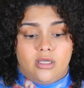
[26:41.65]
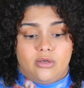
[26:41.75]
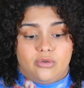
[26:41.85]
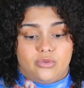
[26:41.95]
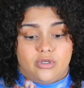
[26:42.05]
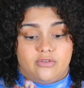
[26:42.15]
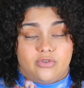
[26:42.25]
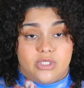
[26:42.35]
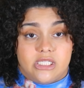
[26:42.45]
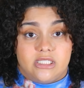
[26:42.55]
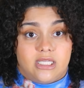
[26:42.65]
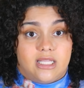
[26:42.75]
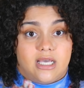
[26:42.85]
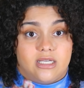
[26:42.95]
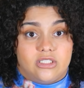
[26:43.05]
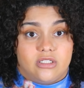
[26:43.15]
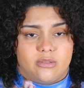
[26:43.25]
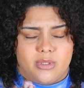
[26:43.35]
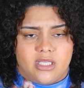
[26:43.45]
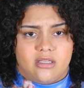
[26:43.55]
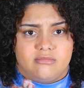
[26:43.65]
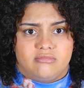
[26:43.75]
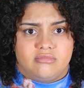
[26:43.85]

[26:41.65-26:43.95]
go through your phone and see that because you're gonna be like,